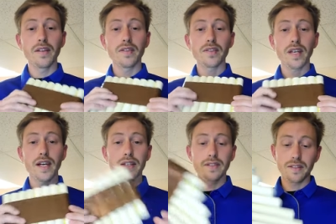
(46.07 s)
The
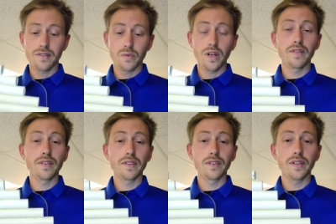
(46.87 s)
size is 12
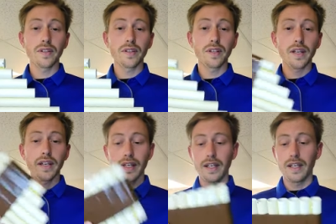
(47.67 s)
inches long
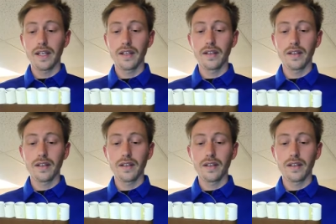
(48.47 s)
and